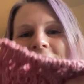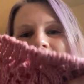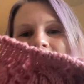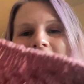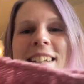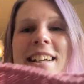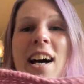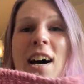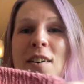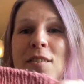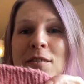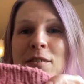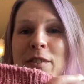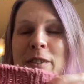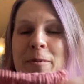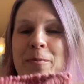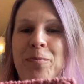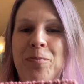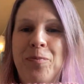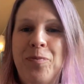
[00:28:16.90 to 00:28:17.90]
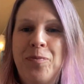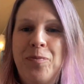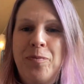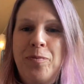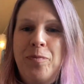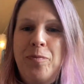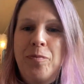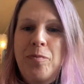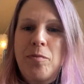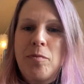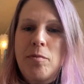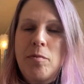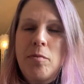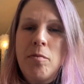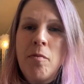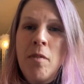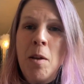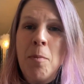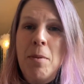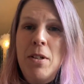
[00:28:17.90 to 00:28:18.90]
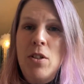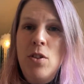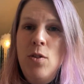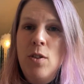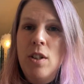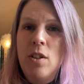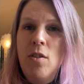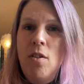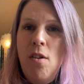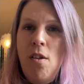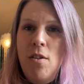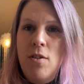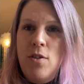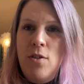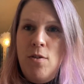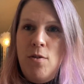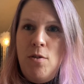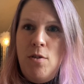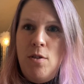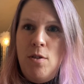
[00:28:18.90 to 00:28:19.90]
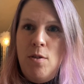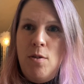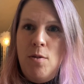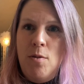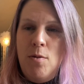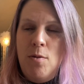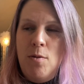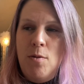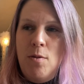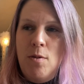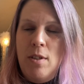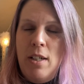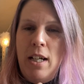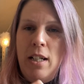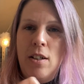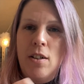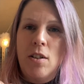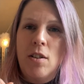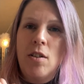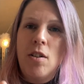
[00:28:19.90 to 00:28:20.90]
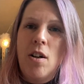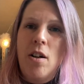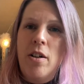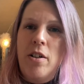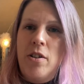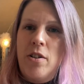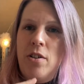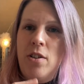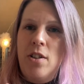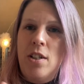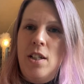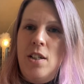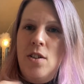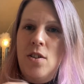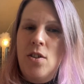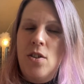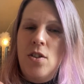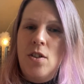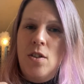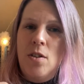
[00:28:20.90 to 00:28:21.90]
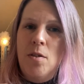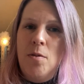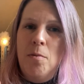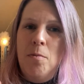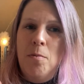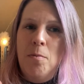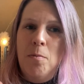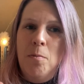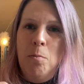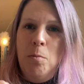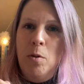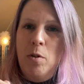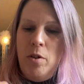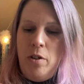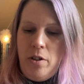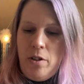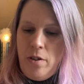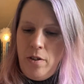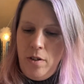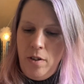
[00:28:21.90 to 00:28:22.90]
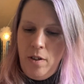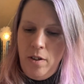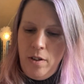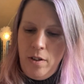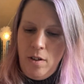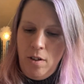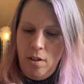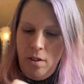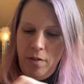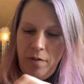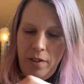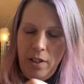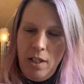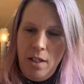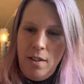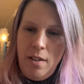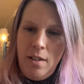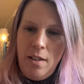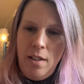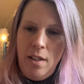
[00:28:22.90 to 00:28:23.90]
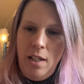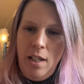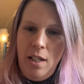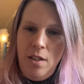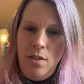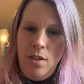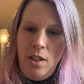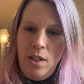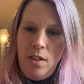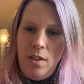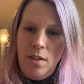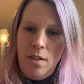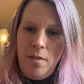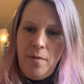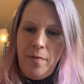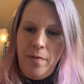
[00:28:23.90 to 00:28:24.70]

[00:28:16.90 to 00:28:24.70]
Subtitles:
cuff. But you can also do like a garter stitch border on all of these edgings.